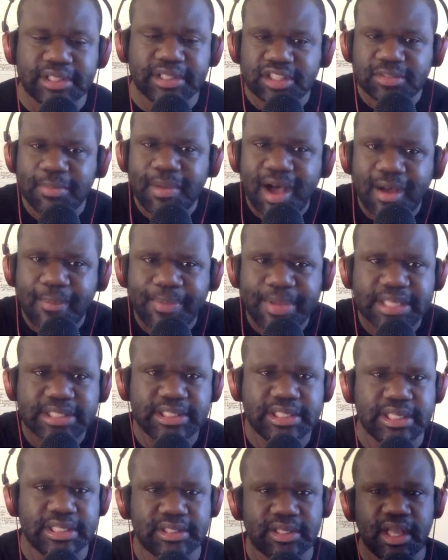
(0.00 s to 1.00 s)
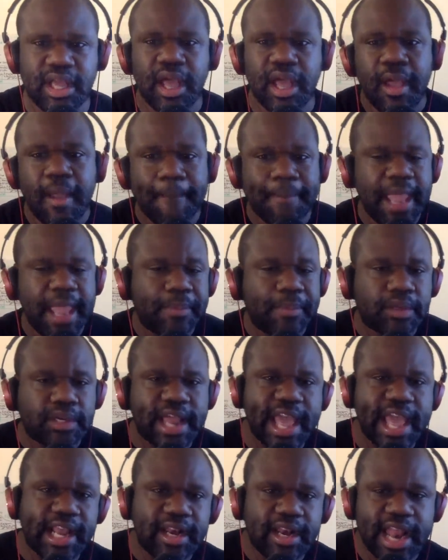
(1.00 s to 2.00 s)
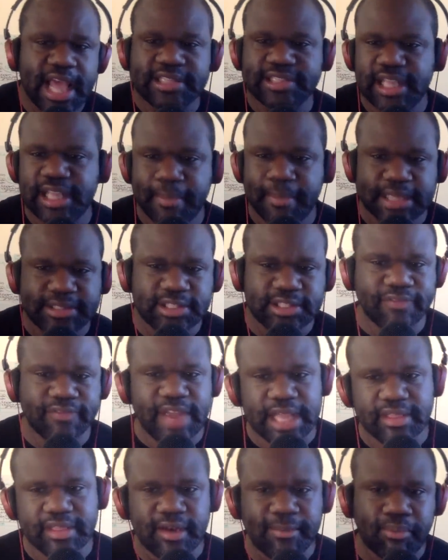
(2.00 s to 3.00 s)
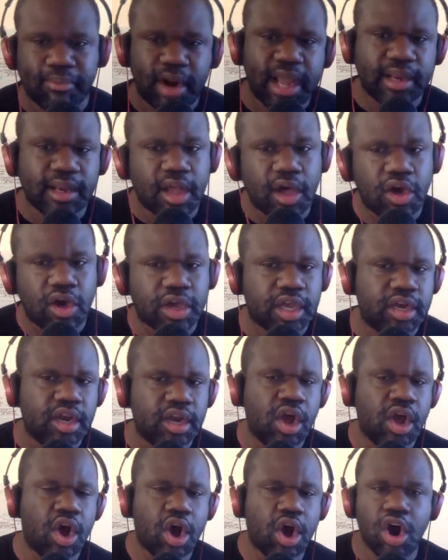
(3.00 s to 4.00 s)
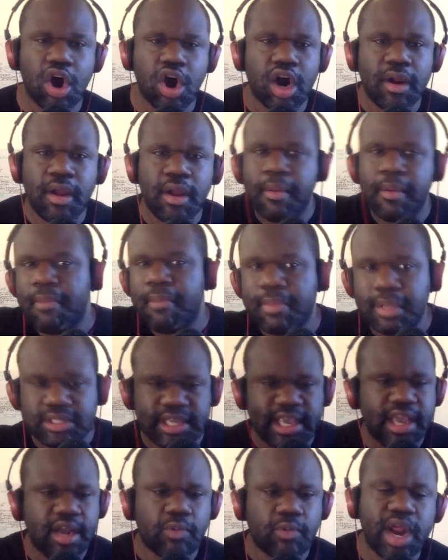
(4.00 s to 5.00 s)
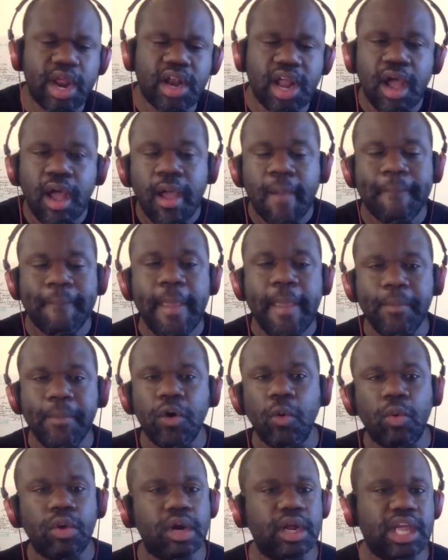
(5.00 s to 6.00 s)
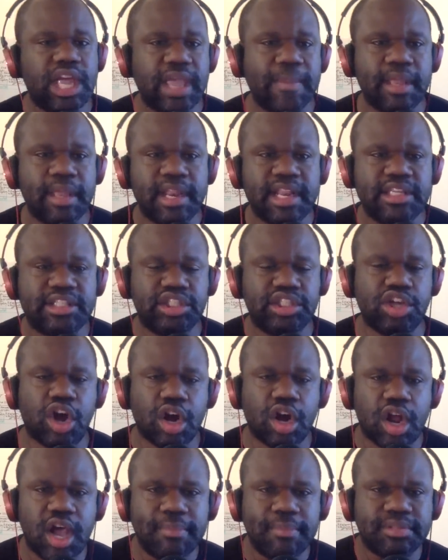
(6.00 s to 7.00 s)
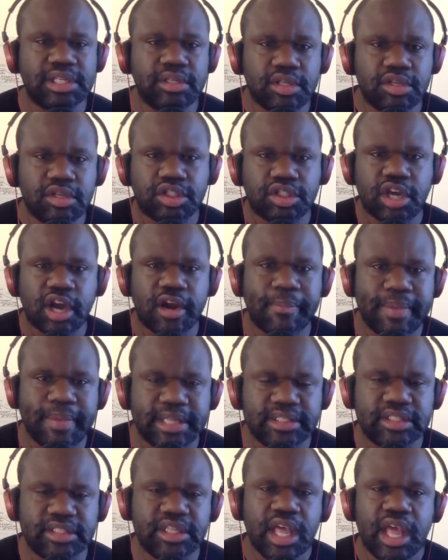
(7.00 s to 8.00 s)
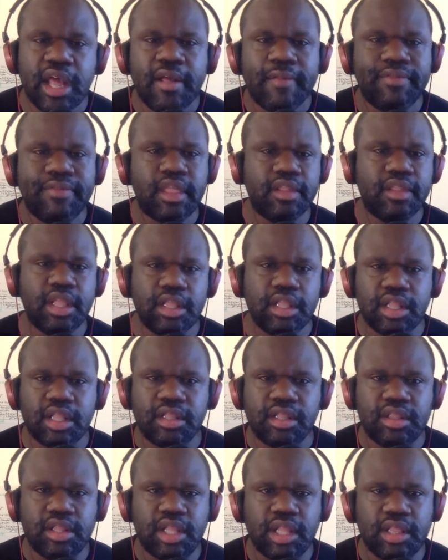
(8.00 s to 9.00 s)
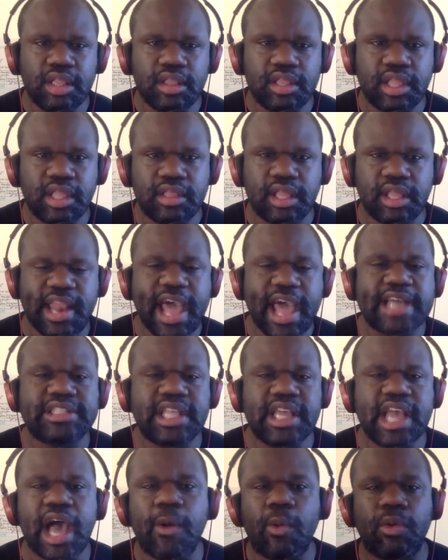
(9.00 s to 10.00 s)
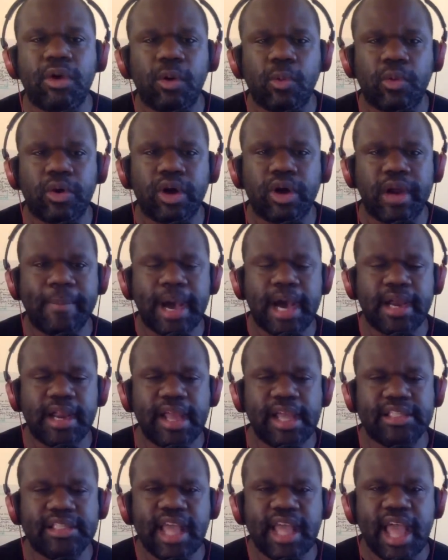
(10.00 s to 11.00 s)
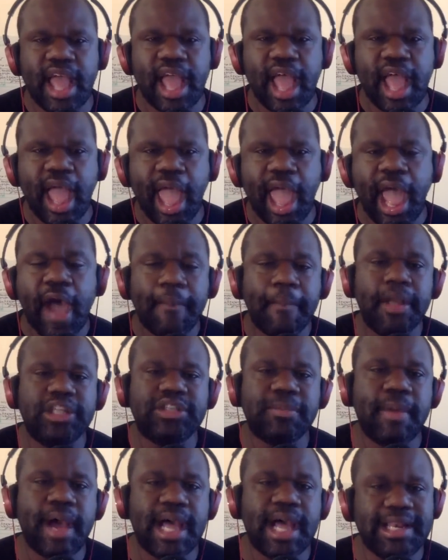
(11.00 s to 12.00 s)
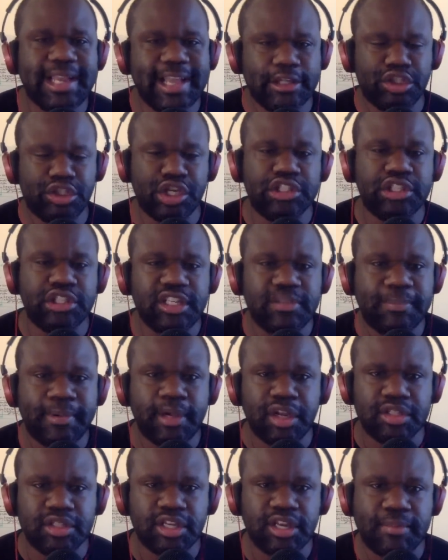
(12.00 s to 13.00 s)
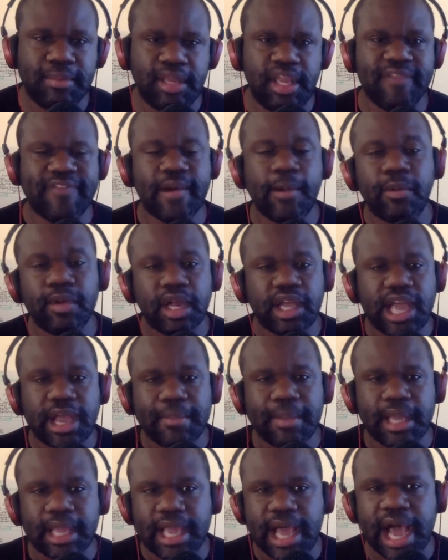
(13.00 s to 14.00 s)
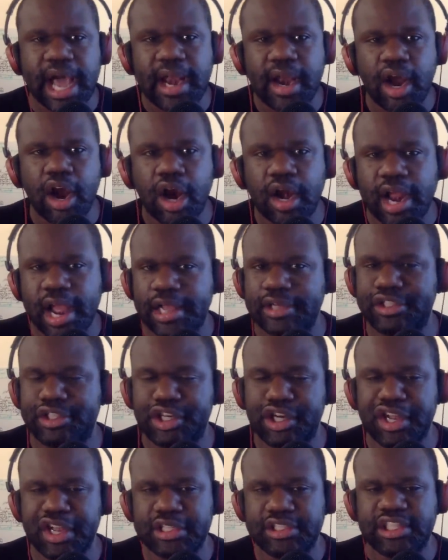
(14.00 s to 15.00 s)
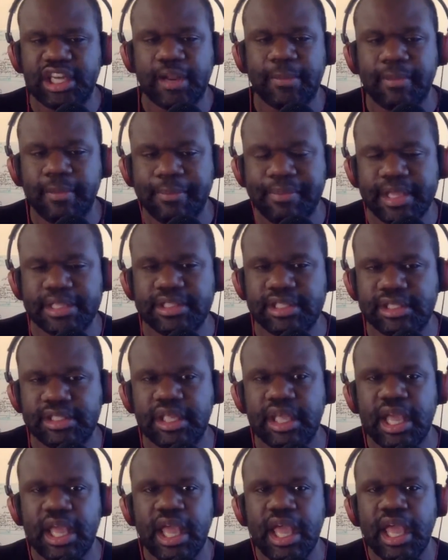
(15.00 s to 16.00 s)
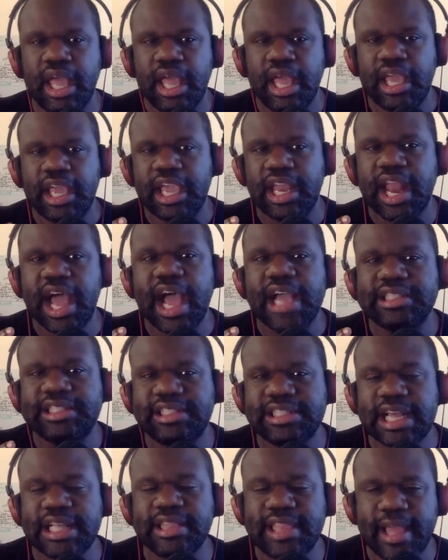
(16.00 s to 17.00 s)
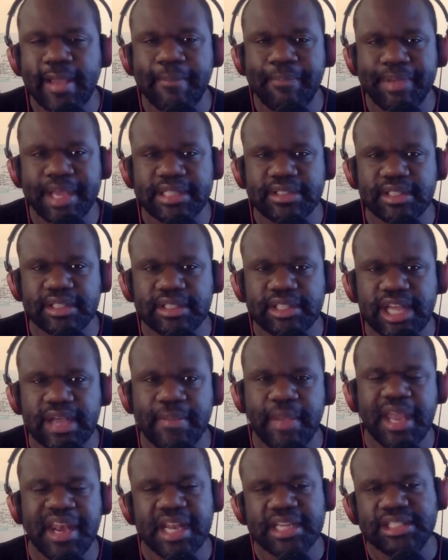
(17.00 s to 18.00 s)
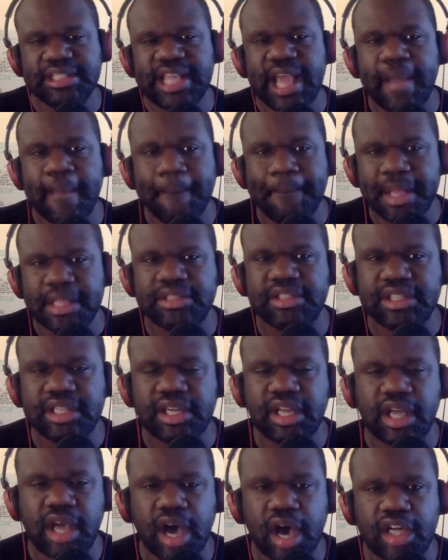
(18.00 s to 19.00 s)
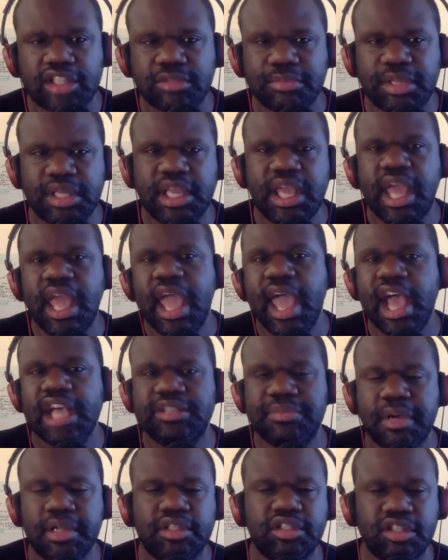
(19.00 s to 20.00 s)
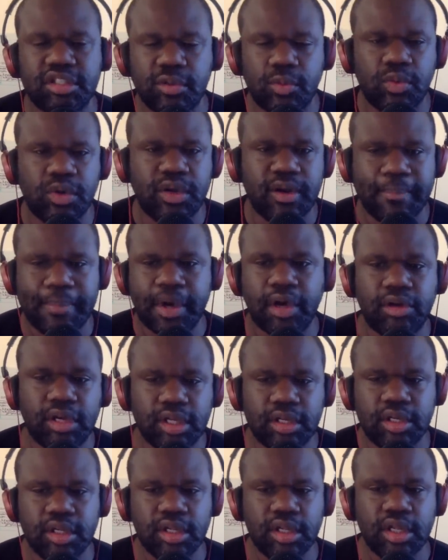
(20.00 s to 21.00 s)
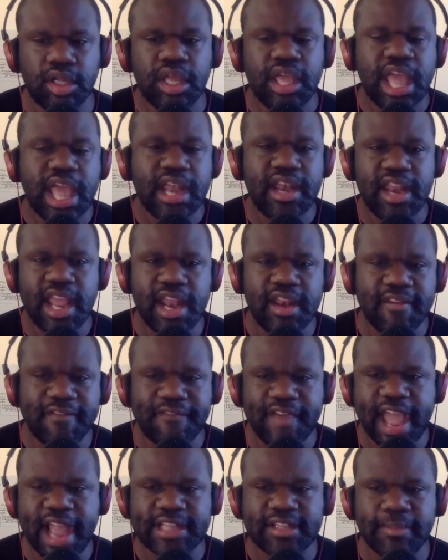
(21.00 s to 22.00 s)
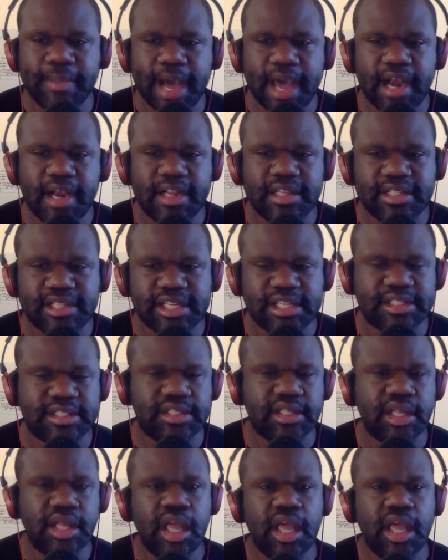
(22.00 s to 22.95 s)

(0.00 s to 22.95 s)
in small business people like, let's say myself, Anthony Brian Logan, or maybe Ted Randall, people who want to come in and startups and do start business, the, the, the, the, the last thing I want to worry about is how much my electricity bill is going to be. If I want to come to Ghana or Nigeria and set up a business, can I set that business up? And is that business going to cost me as much as it would in Poland? And, and the fact about it is this